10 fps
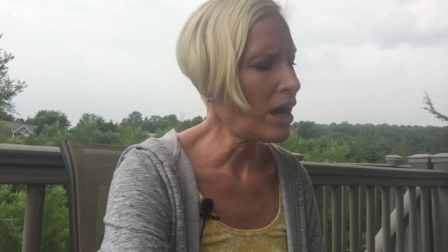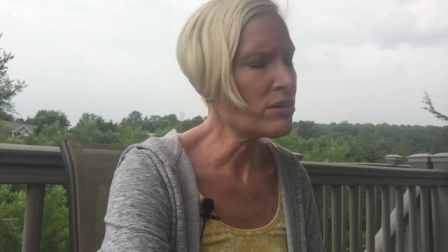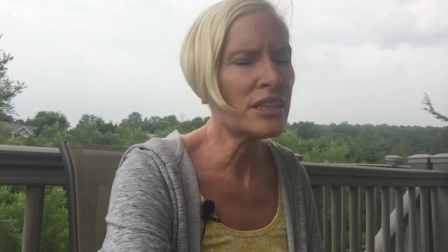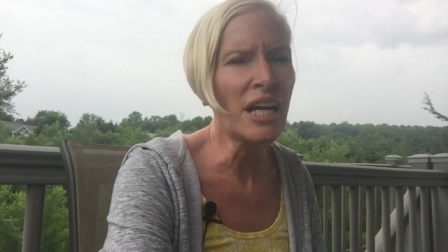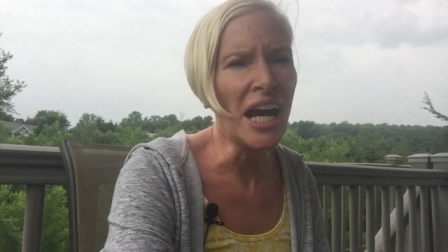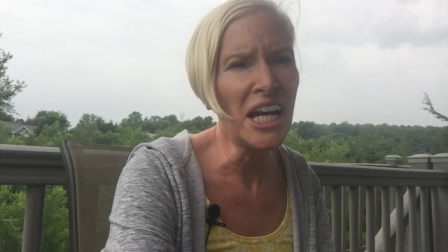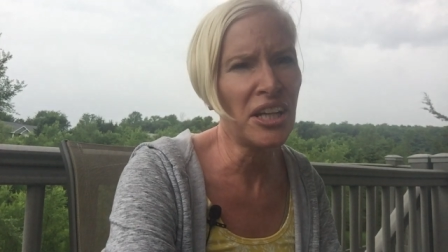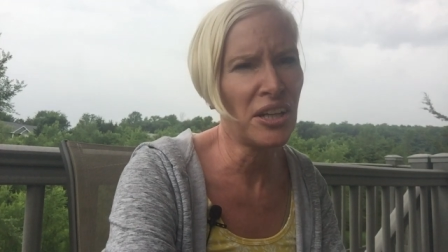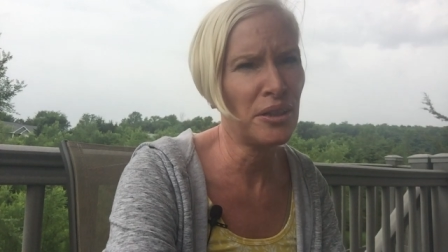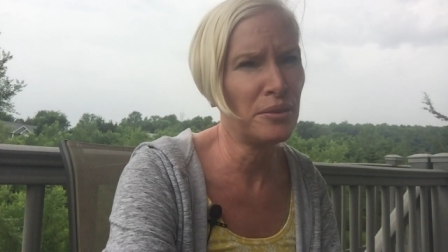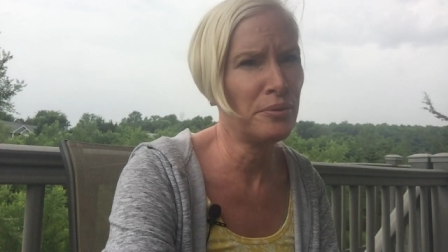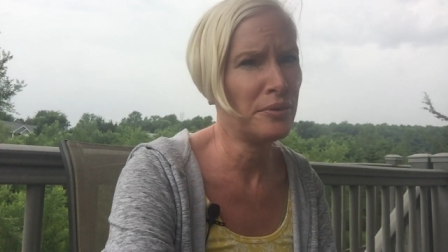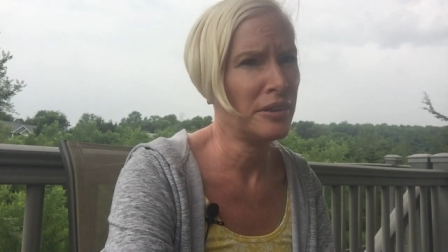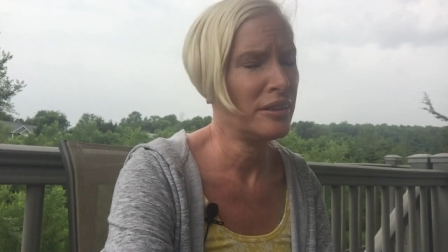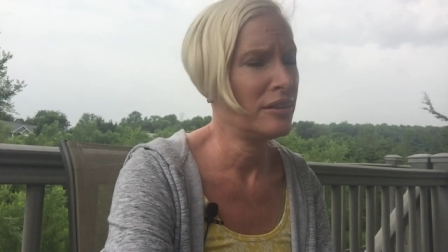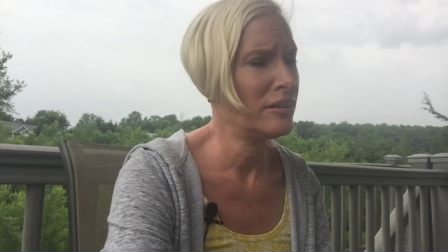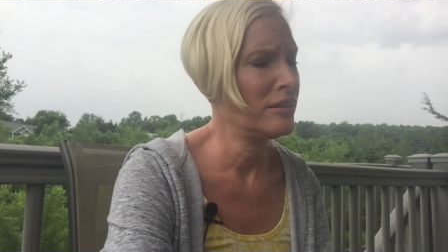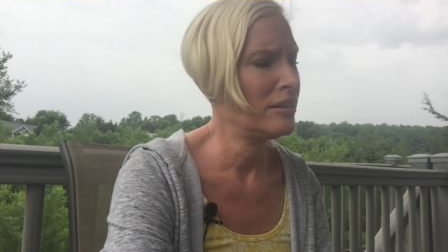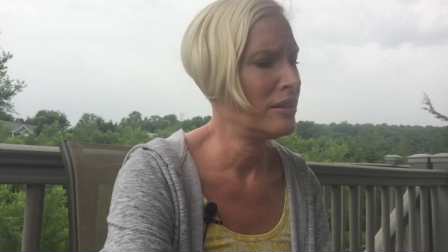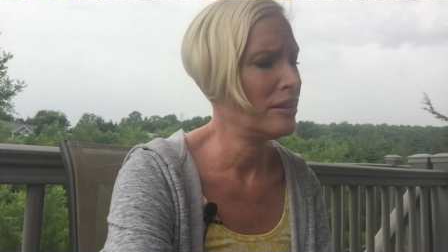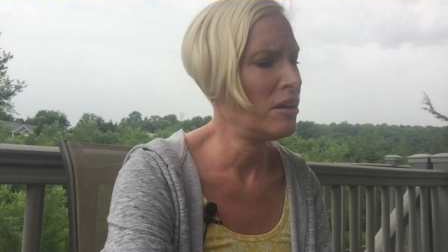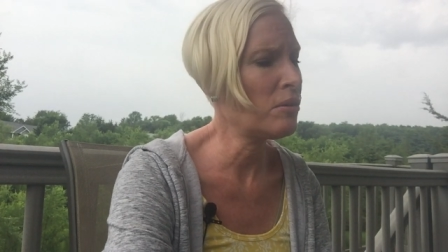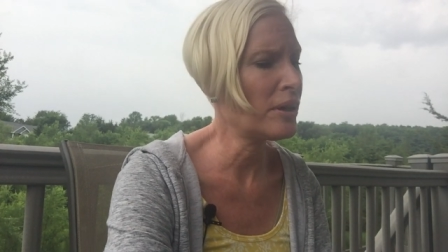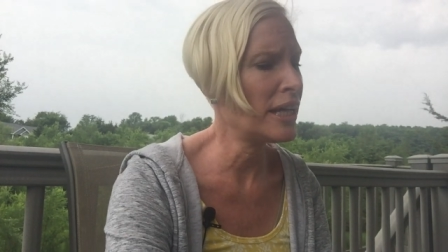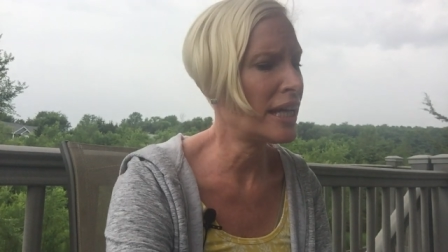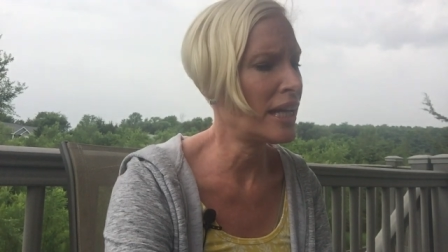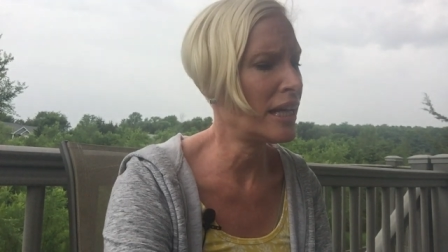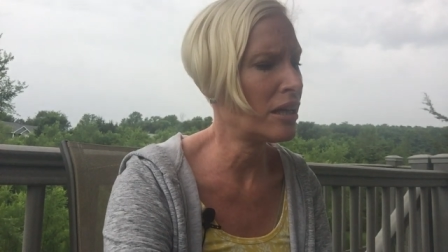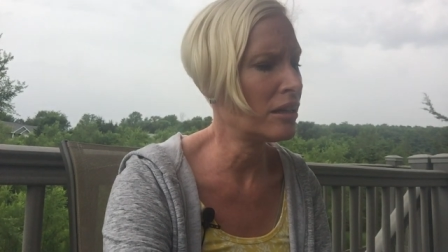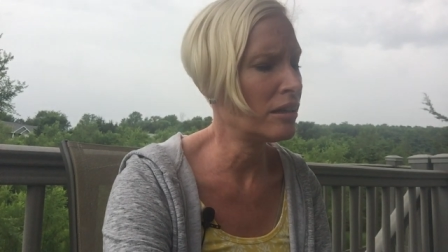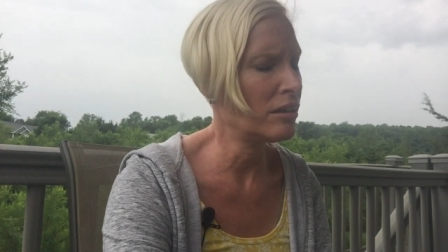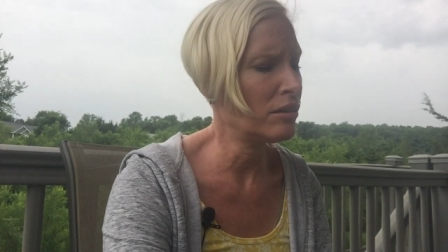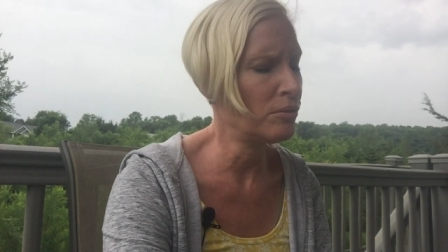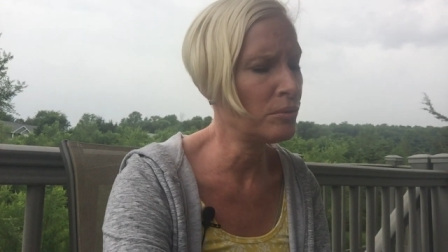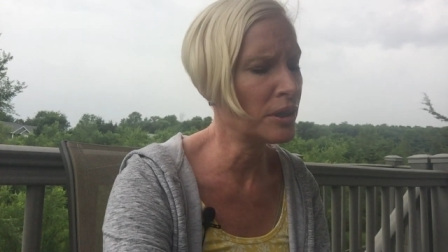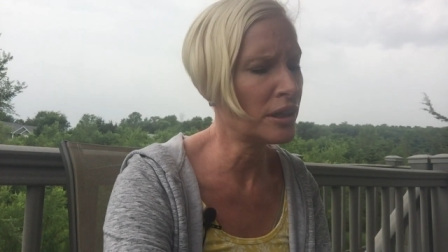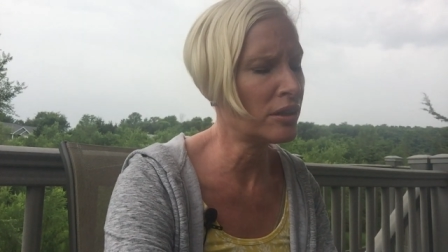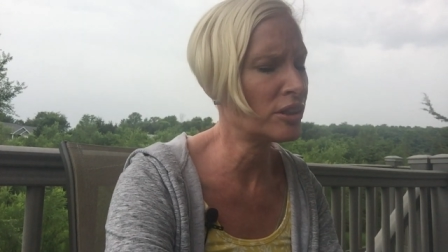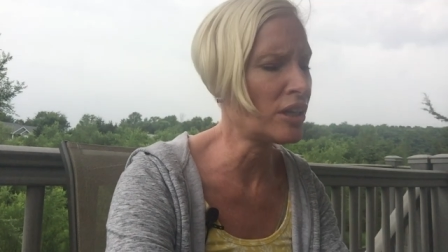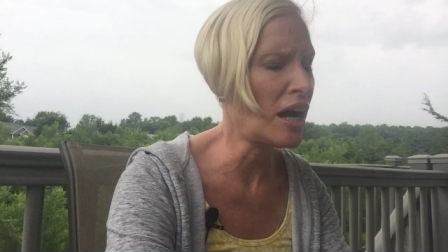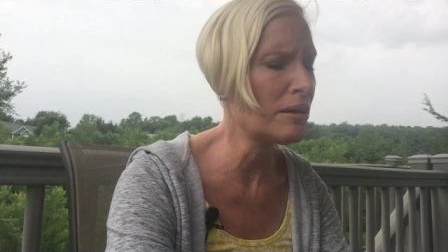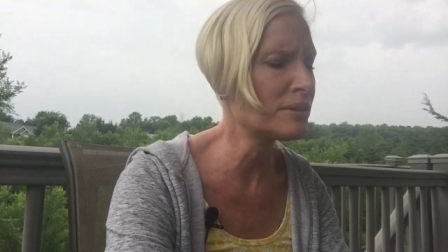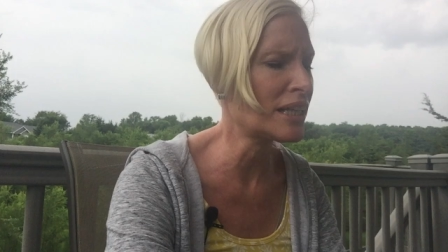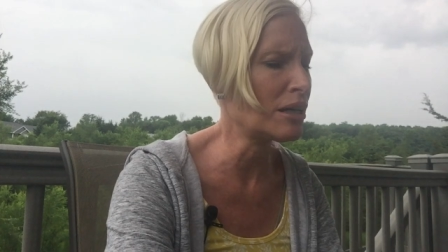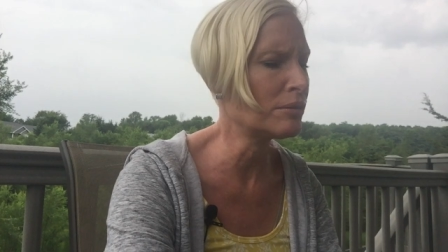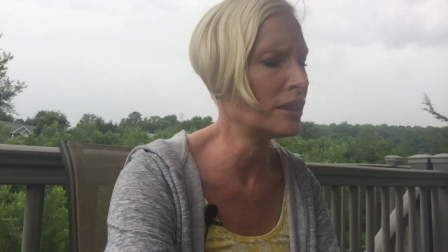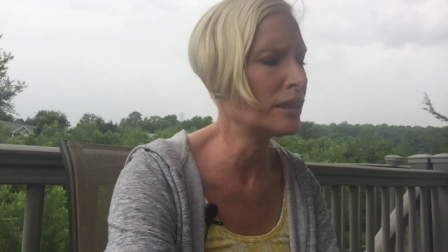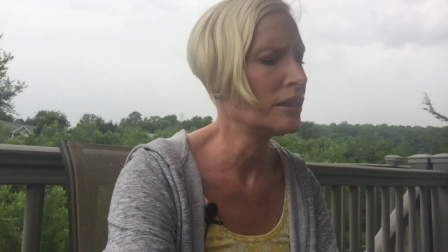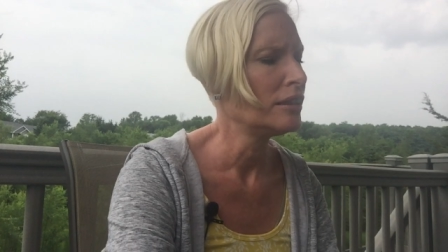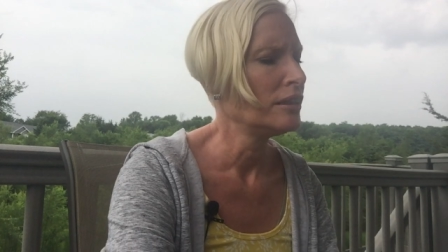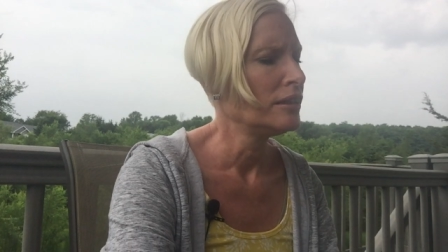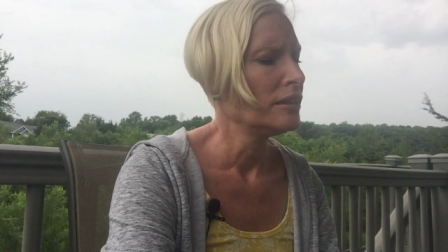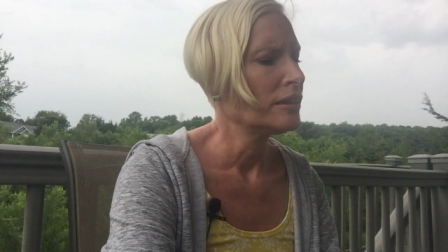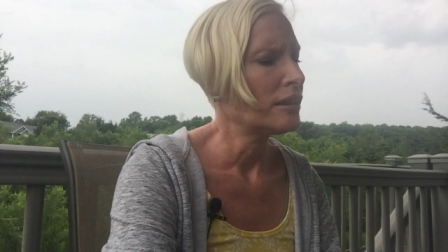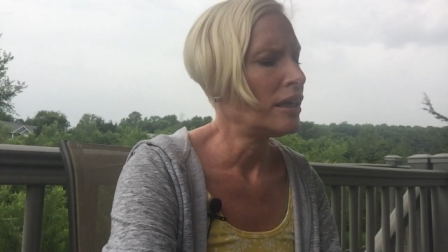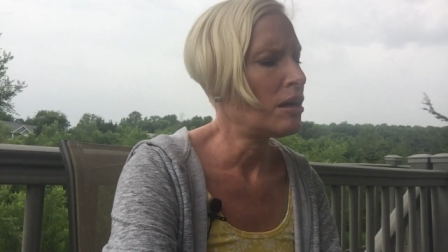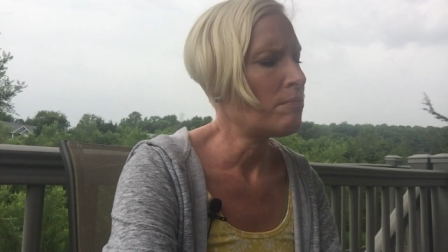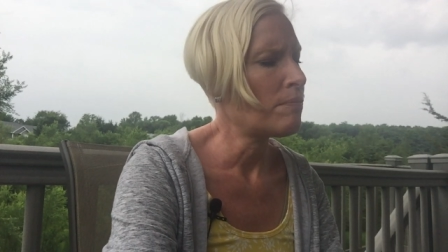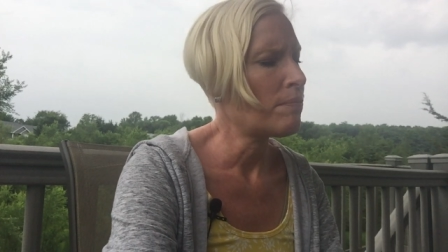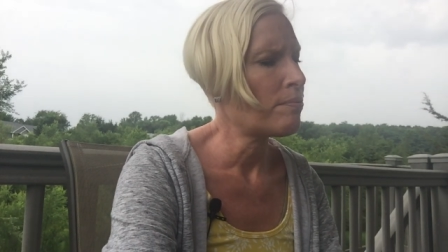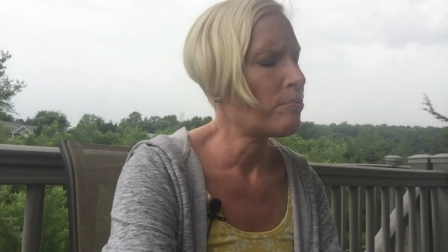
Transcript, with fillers: I was tired of only getting work or jobs that were um,